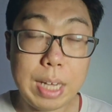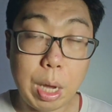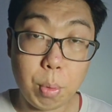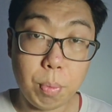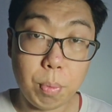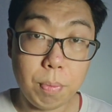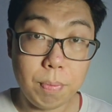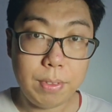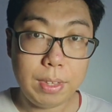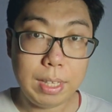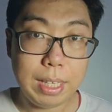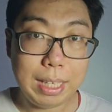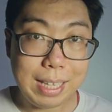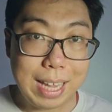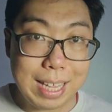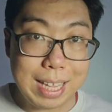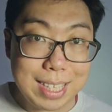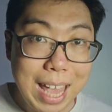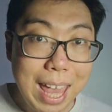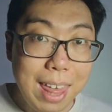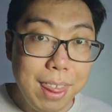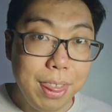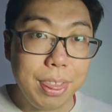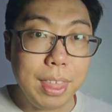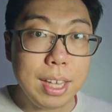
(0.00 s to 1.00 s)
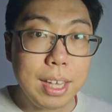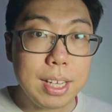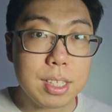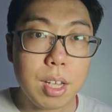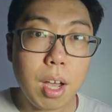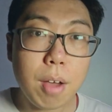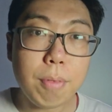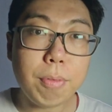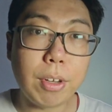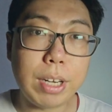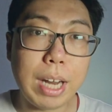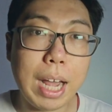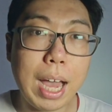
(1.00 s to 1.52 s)
Now, let's end things
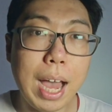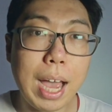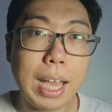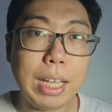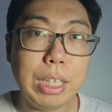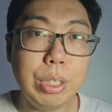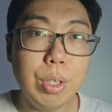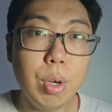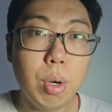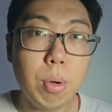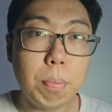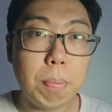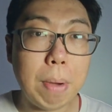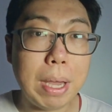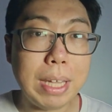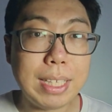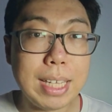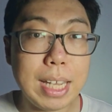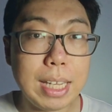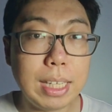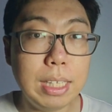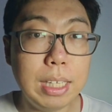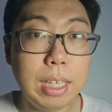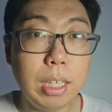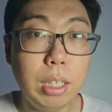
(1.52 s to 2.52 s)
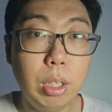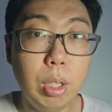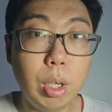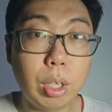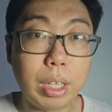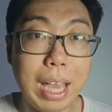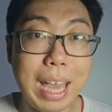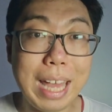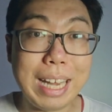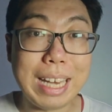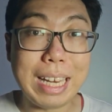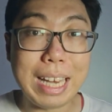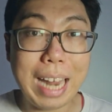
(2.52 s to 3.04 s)
off on a high note by taking a
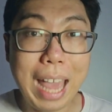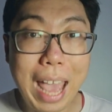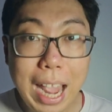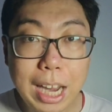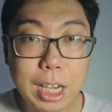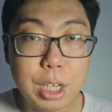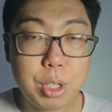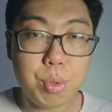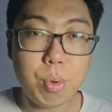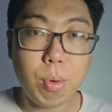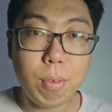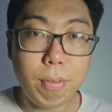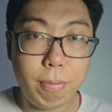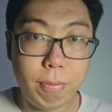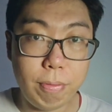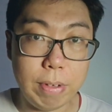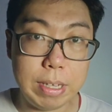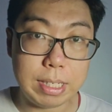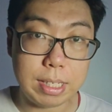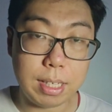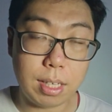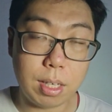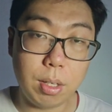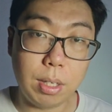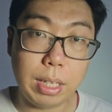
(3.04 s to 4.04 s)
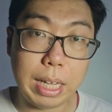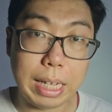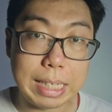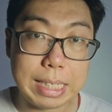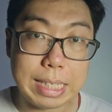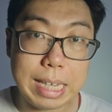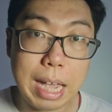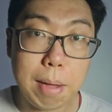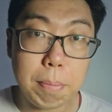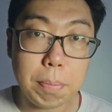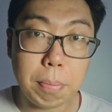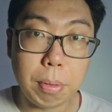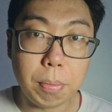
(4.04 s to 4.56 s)
look at an actual physical
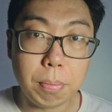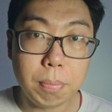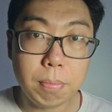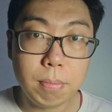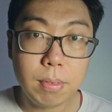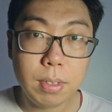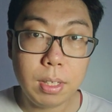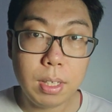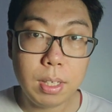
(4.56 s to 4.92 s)
example.